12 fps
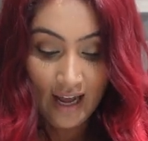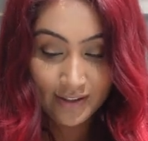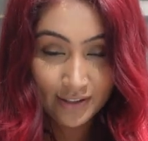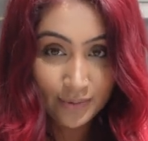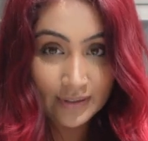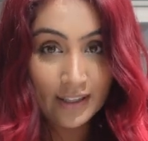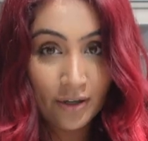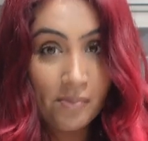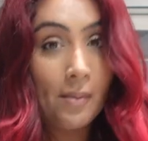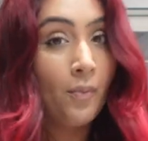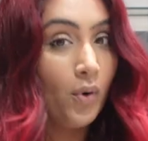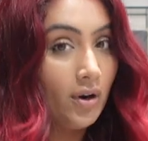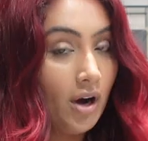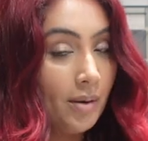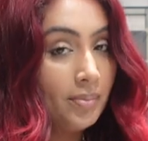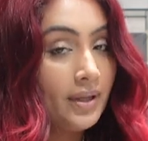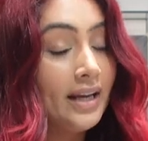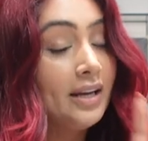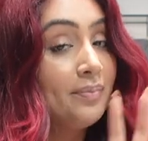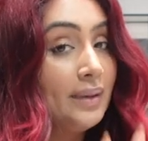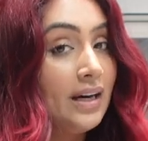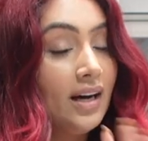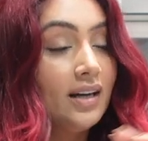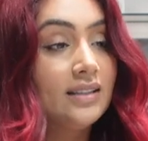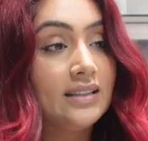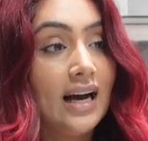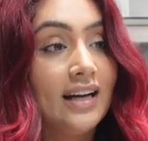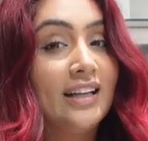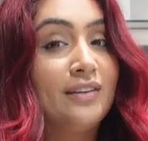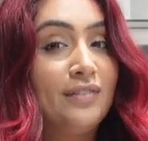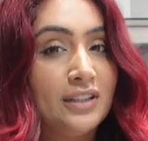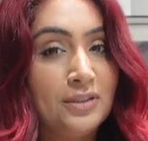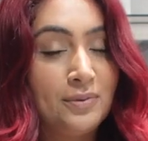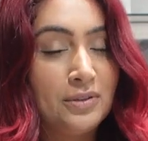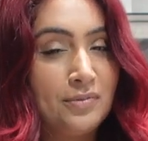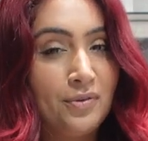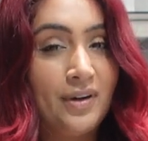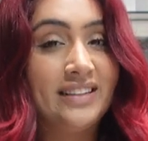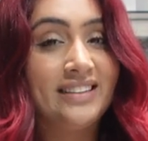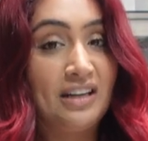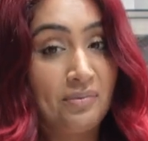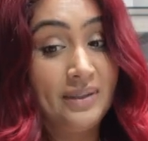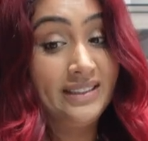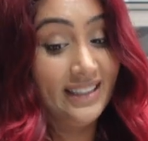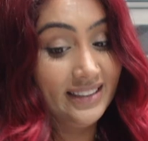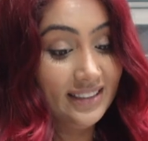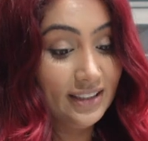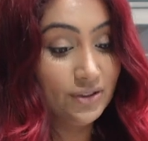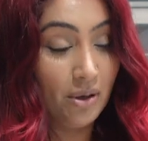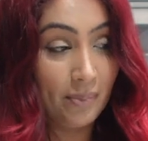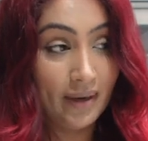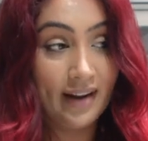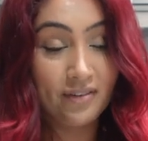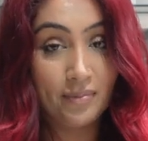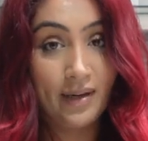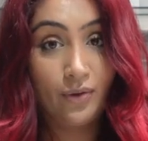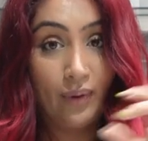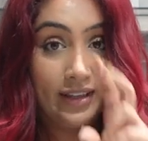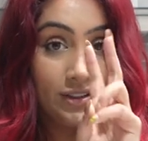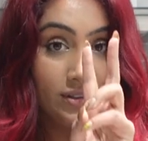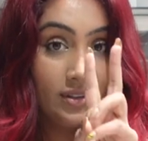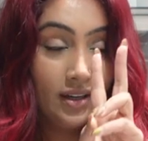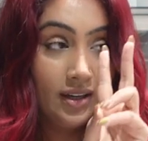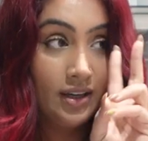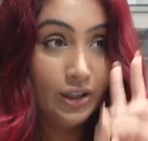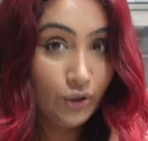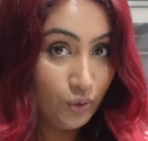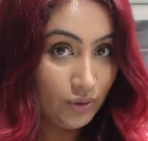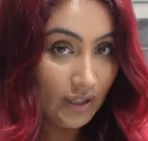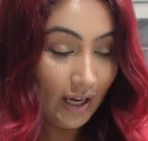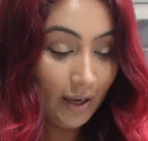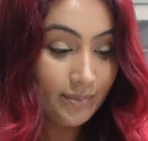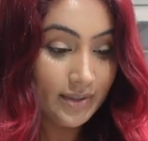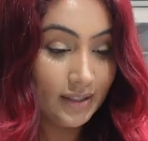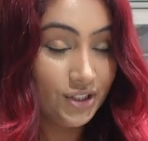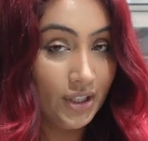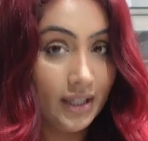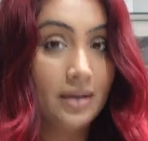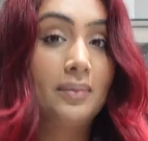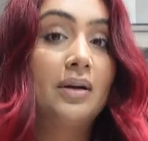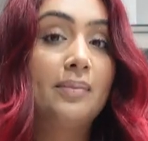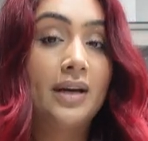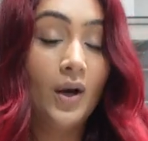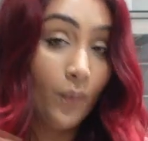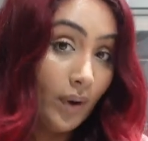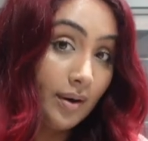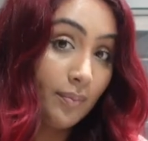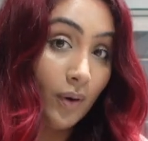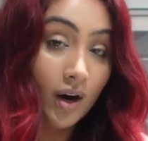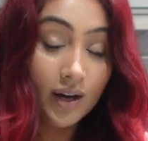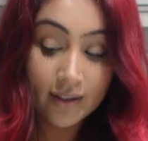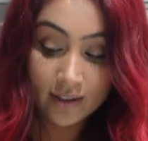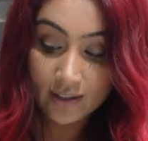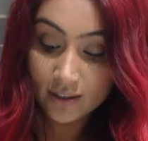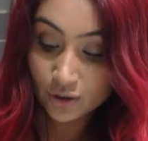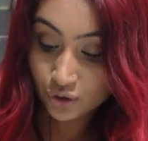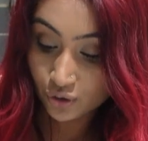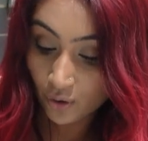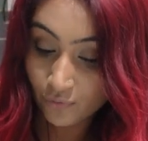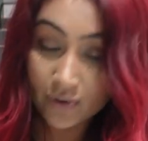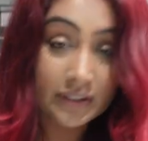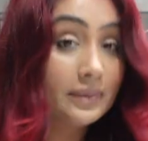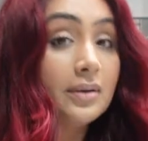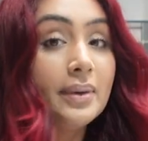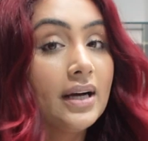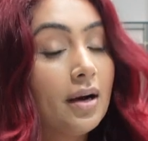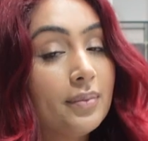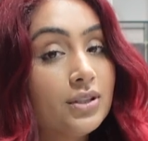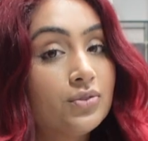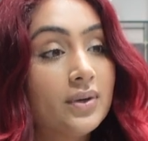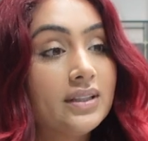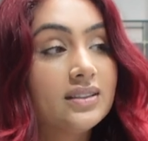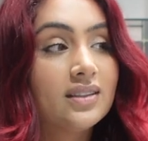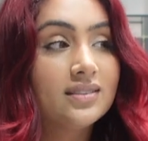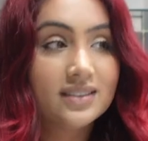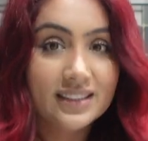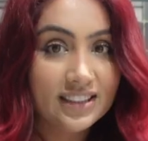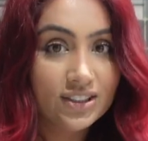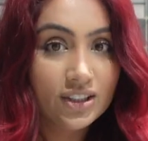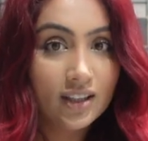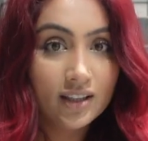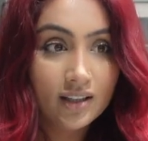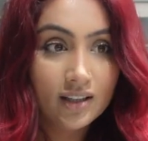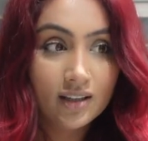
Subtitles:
This one's a little bit more complicated because I like vegetables in my rice and Amin doesn't, so I'm gonna have to make rice 2 times, and chicken I'm gonna make it 1 pot. So first I'm gonna make Amin's rice because it's easier.